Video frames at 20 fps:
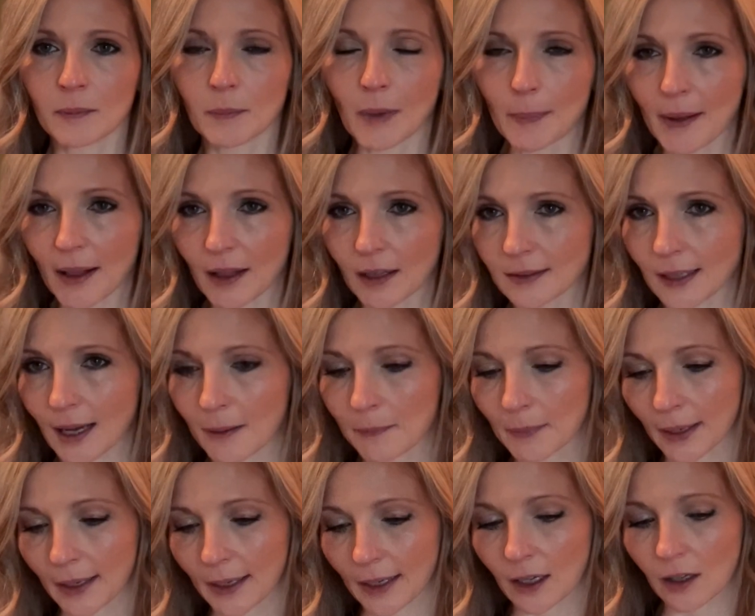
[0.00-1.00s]
my Peloton
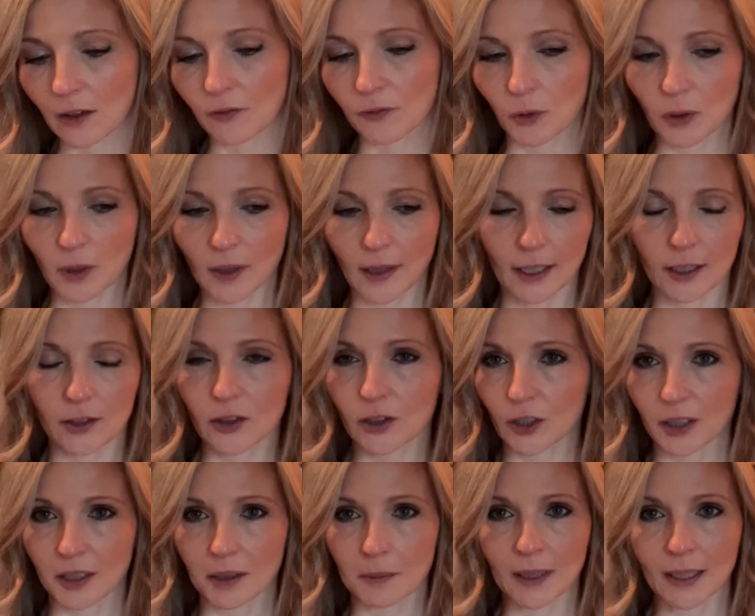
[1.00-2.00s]
bike for like
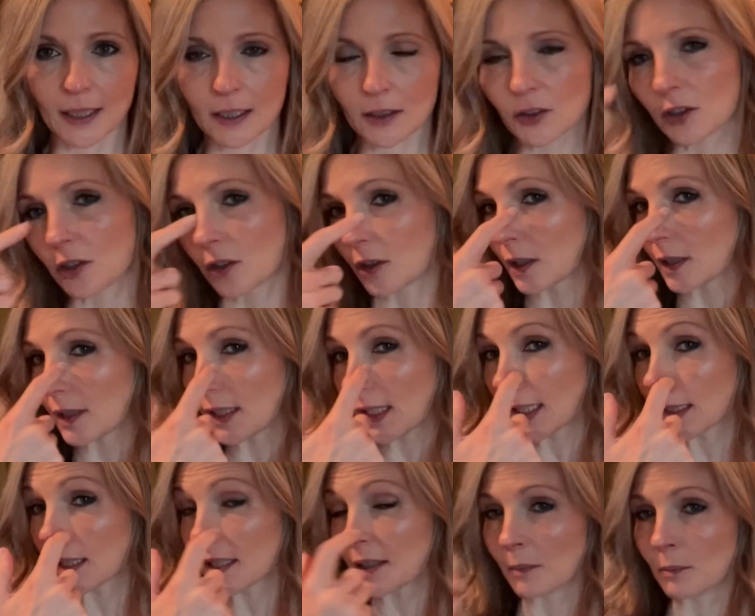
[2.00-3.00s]
30 minutes just to
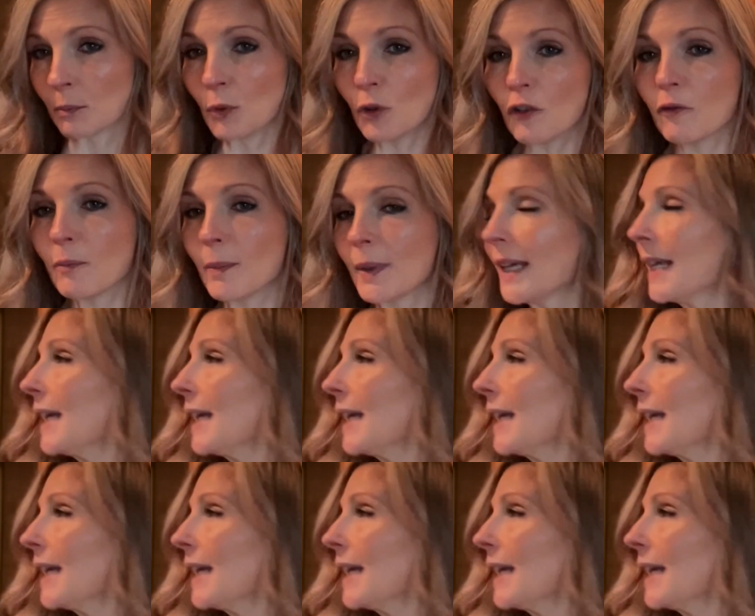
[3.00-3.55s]
get some movement